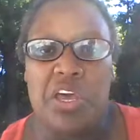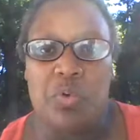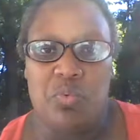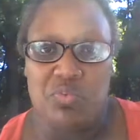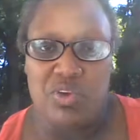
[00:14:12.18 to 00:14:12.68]

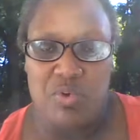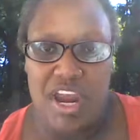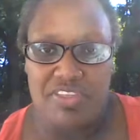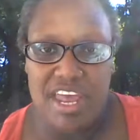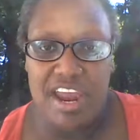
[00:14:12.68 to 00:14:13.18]
When we
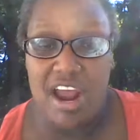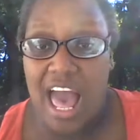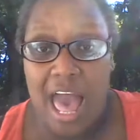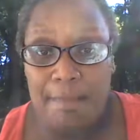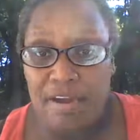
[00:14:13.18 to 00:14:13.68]
wear the hair,
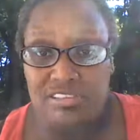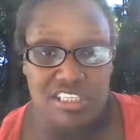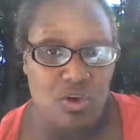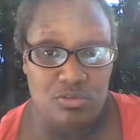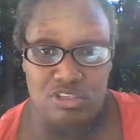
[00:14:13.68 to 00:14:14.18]
I
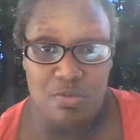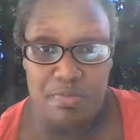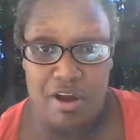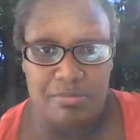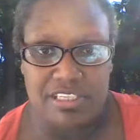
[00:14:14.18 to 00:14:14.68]
personally don't do
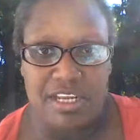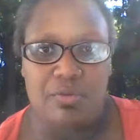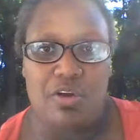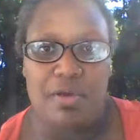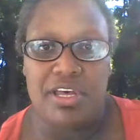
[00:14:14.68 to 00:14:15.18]
perms
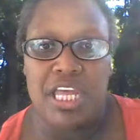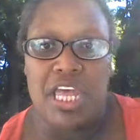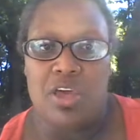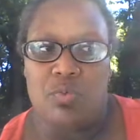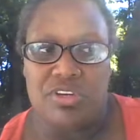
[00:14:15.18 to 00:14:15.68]
anymore, but
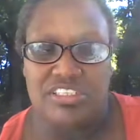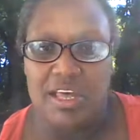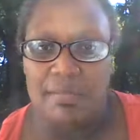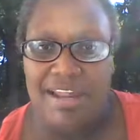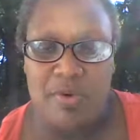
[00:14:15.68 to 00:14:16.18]
when
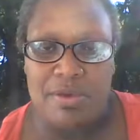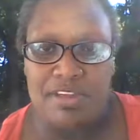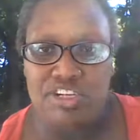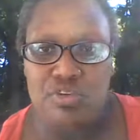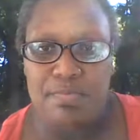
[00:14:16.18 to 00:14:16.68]
some black
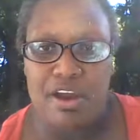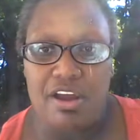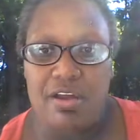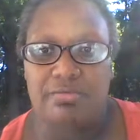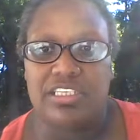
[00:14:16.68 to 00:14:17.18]
women do
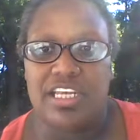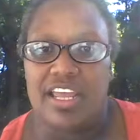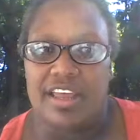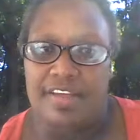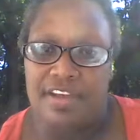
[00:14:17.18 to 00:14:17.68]
perms,
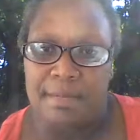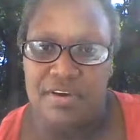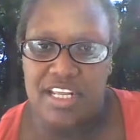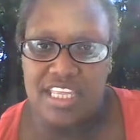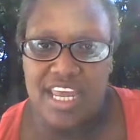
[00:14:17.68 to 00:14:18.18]
they're
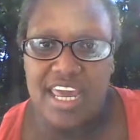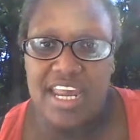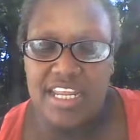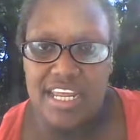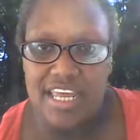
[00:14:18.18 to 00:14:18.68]
putting the
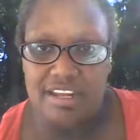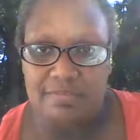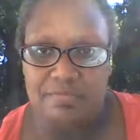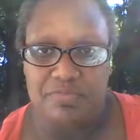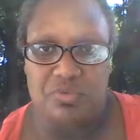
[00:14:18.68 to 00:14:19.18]
heat in.
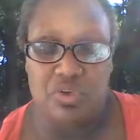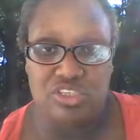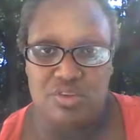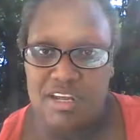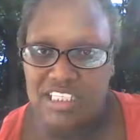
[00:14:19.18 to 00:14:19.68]
Well,
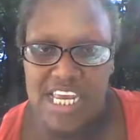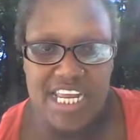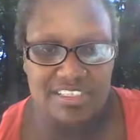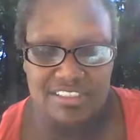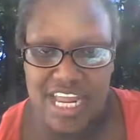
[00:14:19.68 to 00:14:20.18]
too much
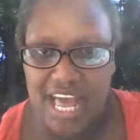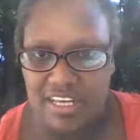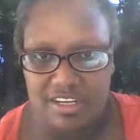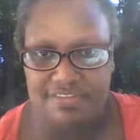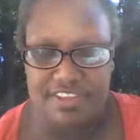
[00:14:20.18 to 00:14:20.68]
heat is not
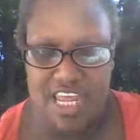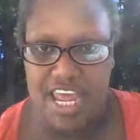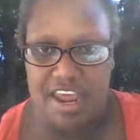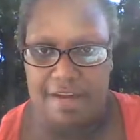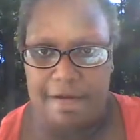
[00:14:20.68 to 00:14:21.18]
good for the
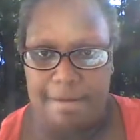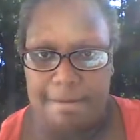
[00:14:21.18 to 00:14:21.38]
hair.